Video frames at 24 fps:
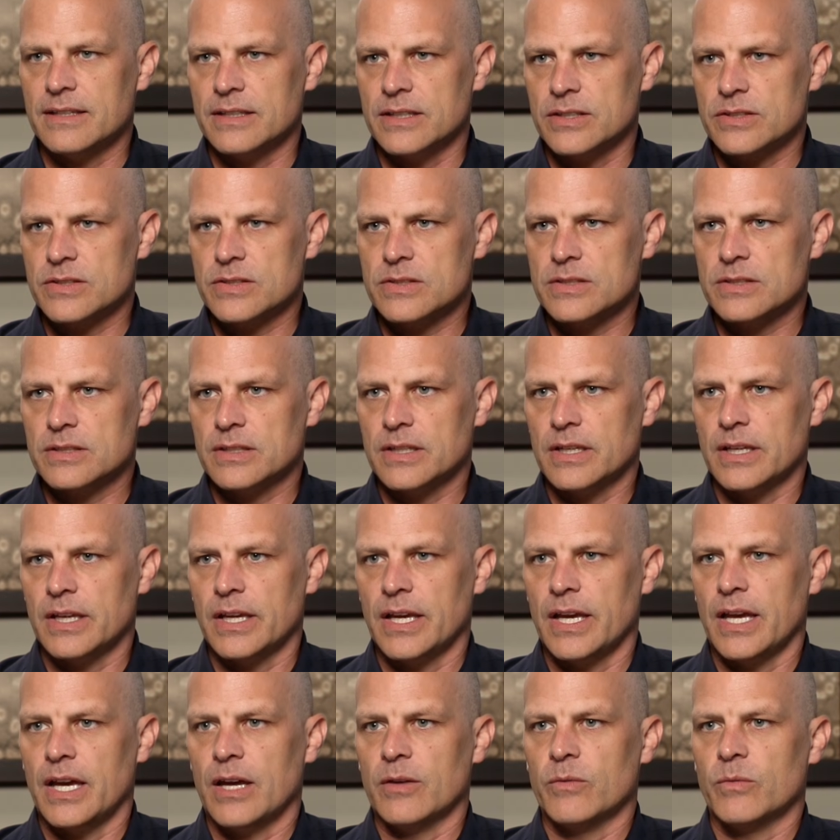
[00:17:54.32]
this
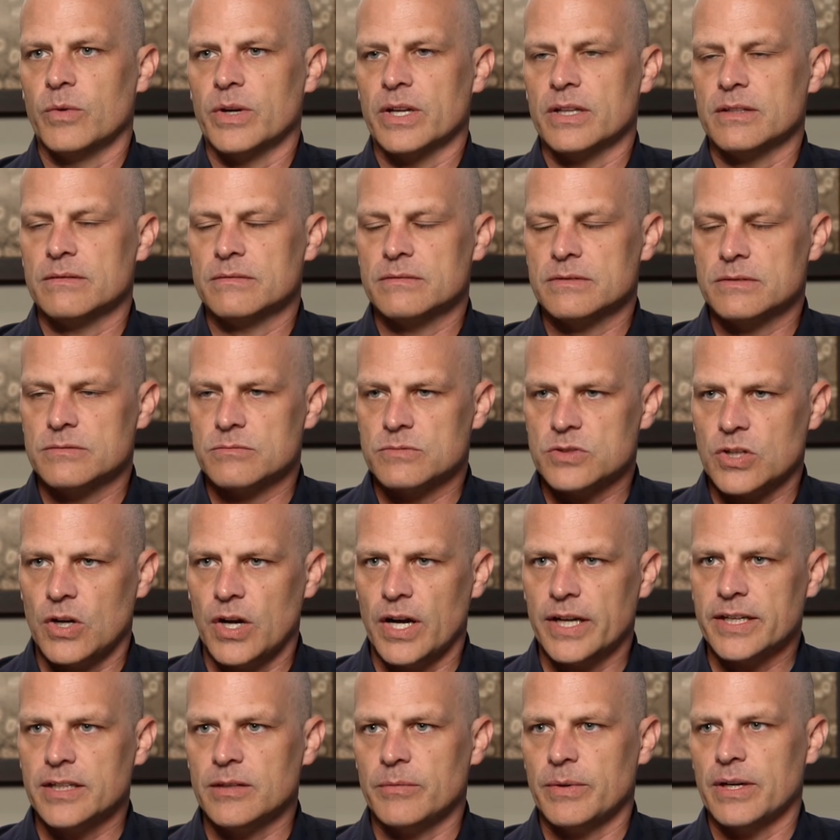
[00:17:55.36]
and what it's
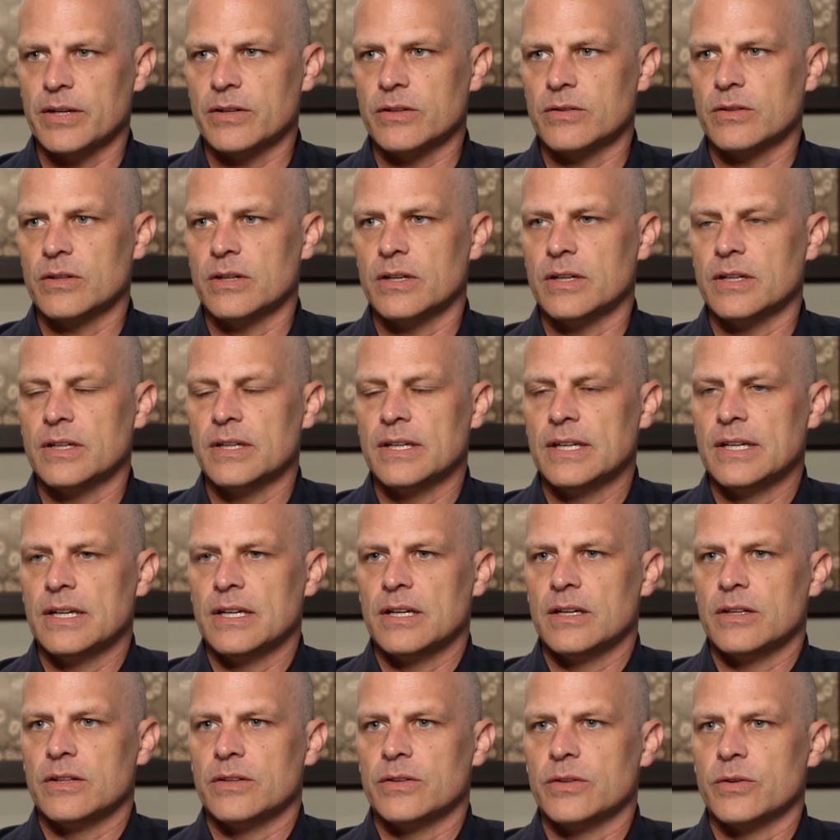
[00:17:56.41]
talking about in the
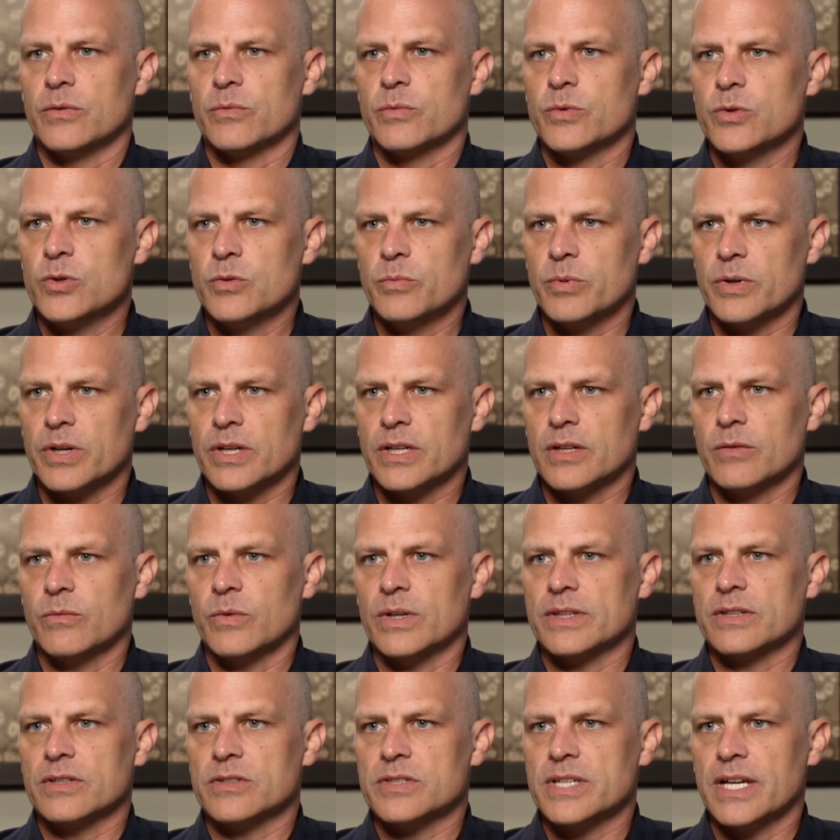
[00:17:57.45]
rubric and
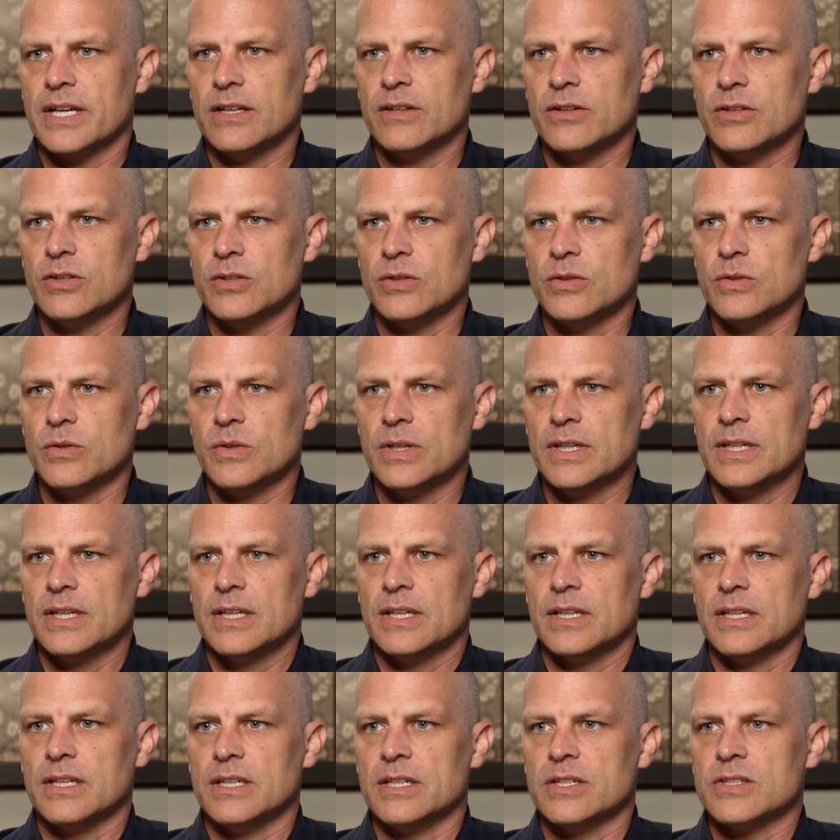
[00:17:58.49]
what they're telling you
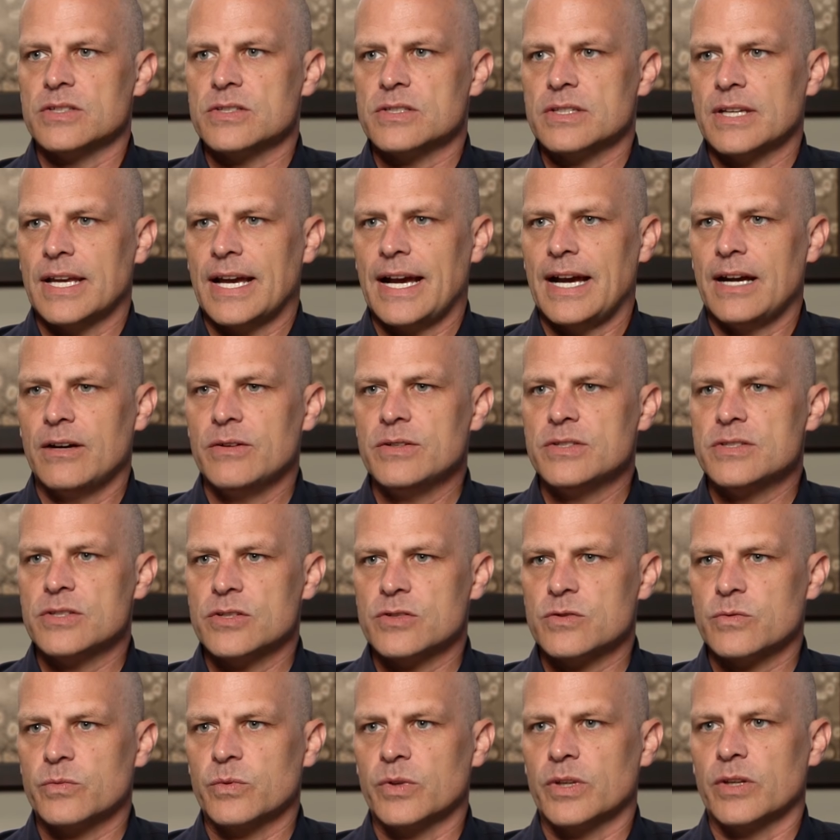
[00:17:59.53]
is how is
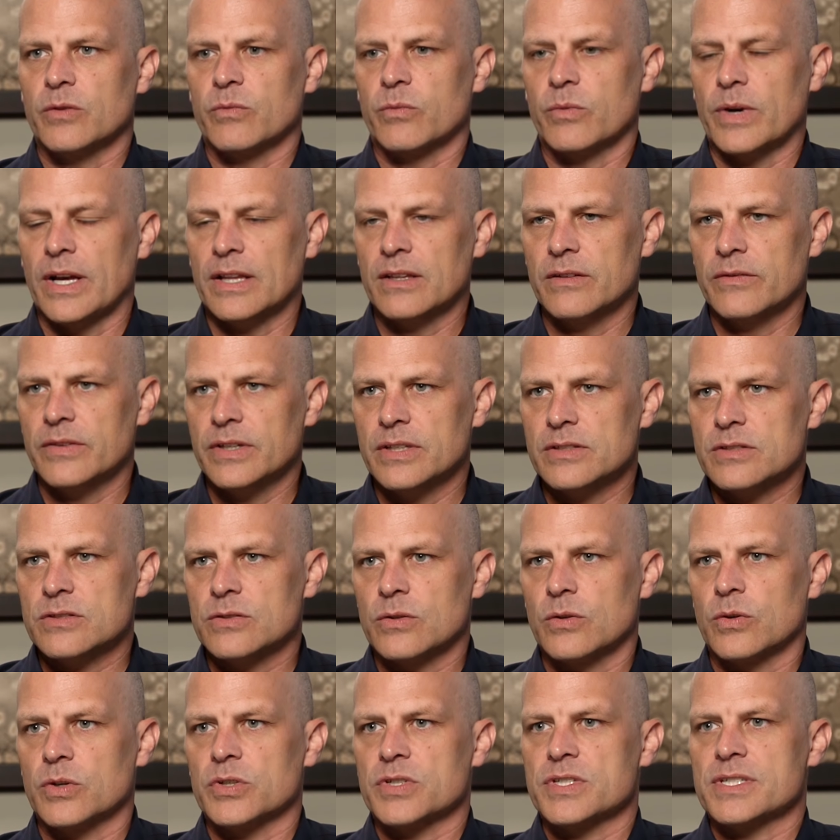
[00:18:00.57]
this really relevant
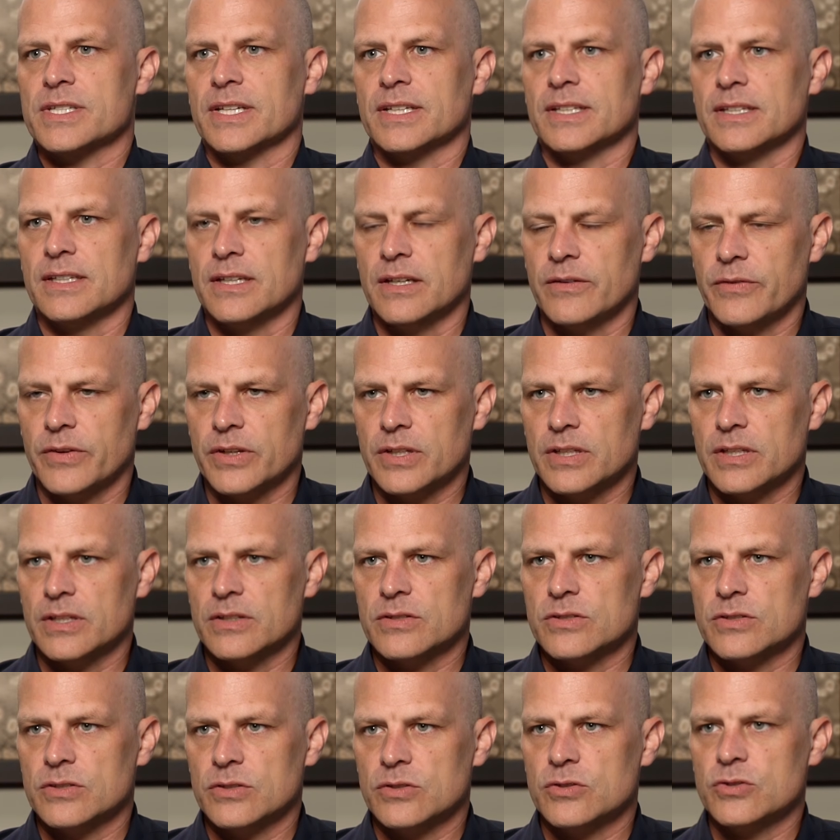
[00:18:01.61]
or
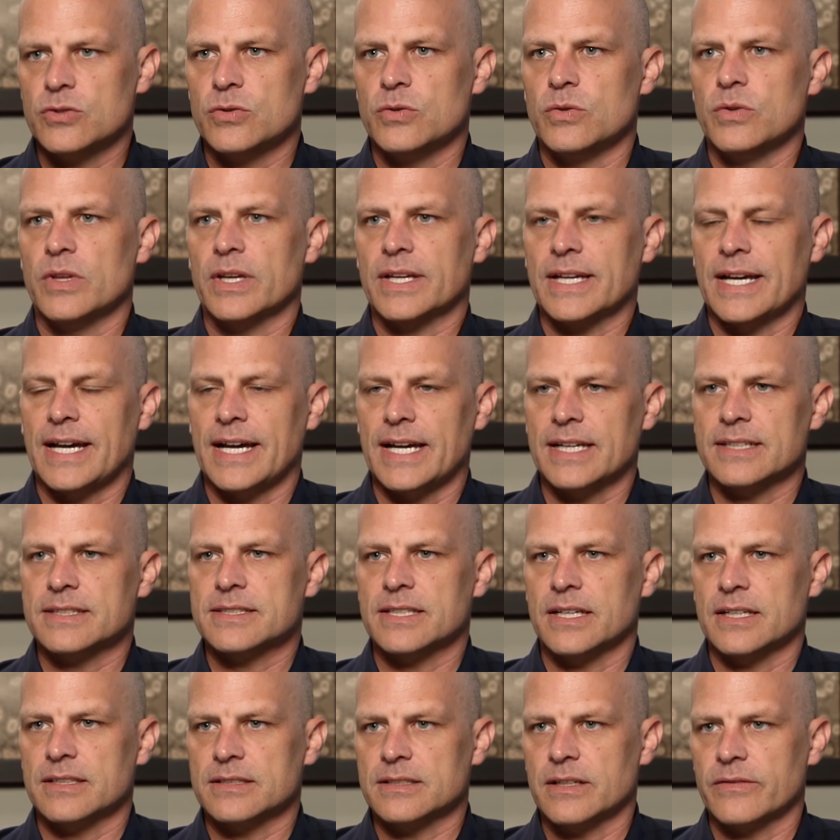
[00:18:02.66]
significant to the
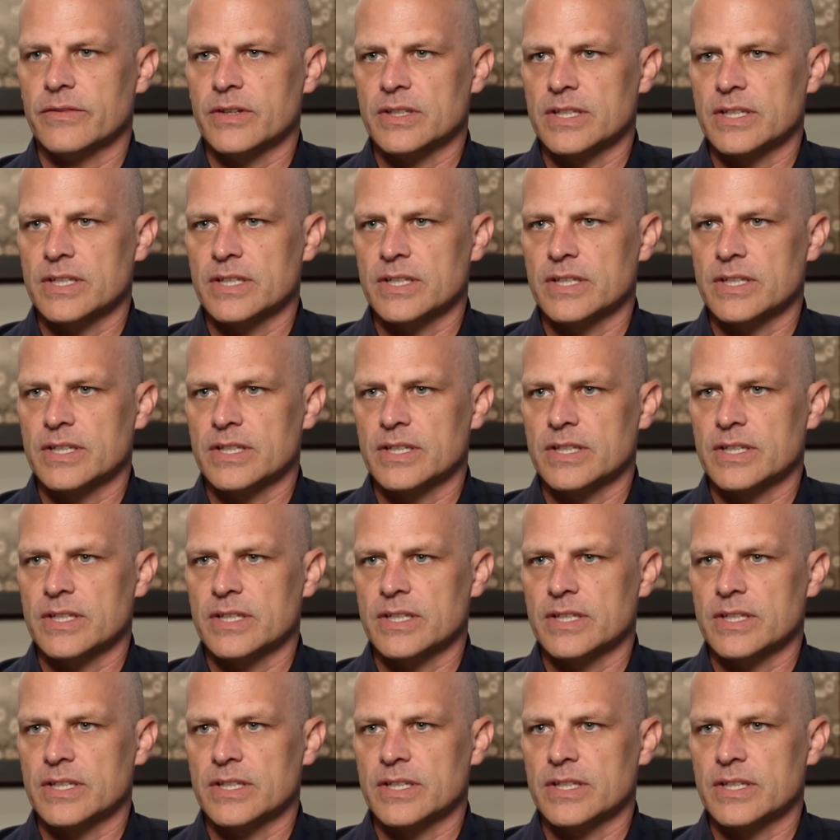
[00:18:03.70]
content of the